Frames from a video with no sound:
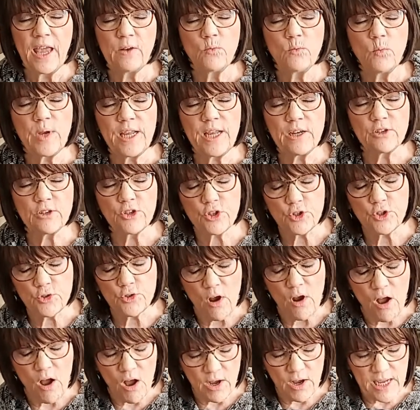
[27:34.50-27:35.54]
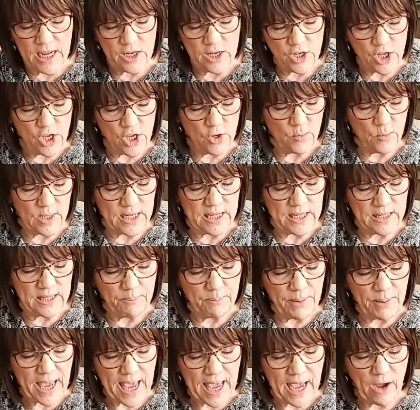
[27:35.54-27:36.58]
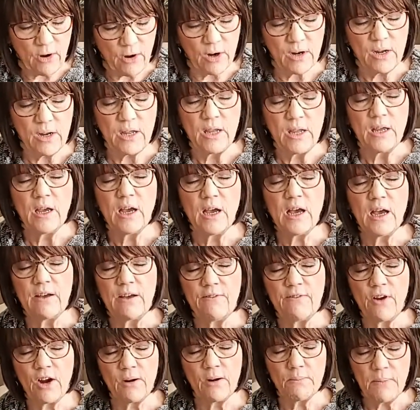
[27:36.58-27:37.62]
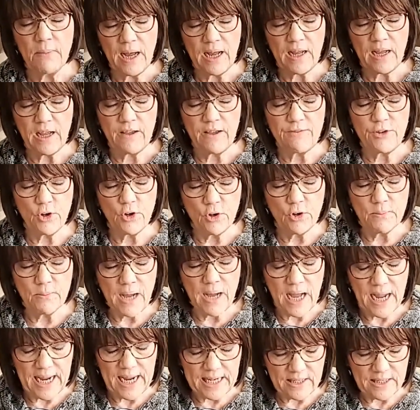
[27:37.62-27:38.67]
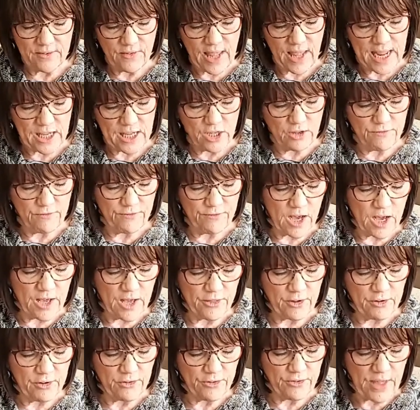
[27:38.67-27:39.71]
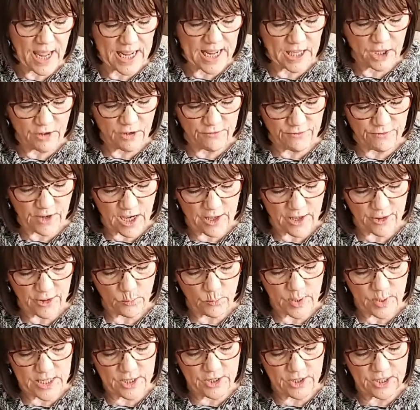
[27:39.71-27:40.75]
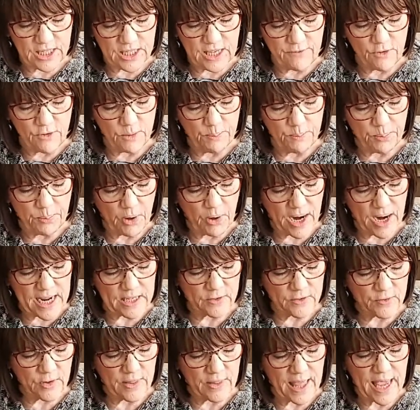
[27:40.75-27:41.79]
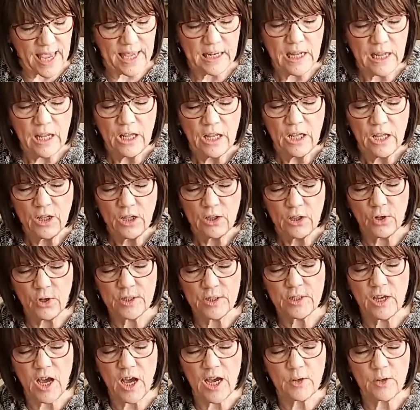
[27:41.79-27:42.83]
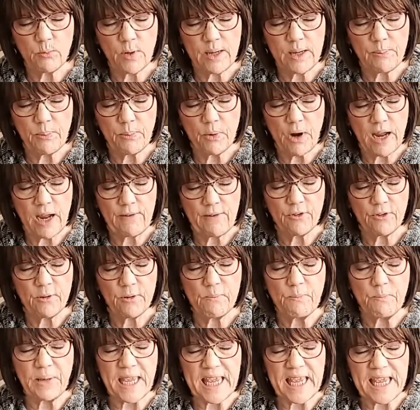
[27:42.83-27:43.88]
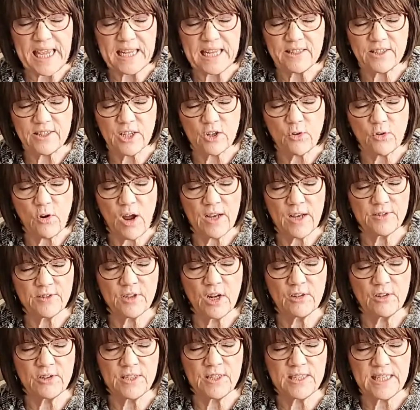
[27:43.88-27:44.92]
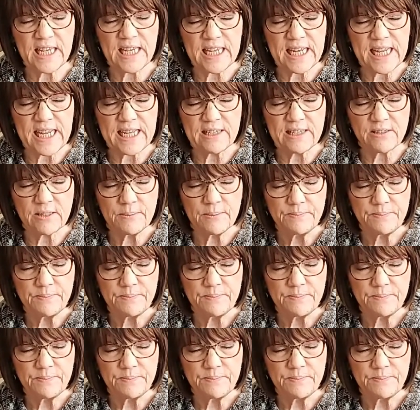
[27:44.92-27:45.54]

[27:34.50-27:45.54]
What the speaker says: And we are strong in you and in the power of your might. Thank you, Father. Thank you, Father. We just give you praise for that. Lord God, we pray for peace across our cities.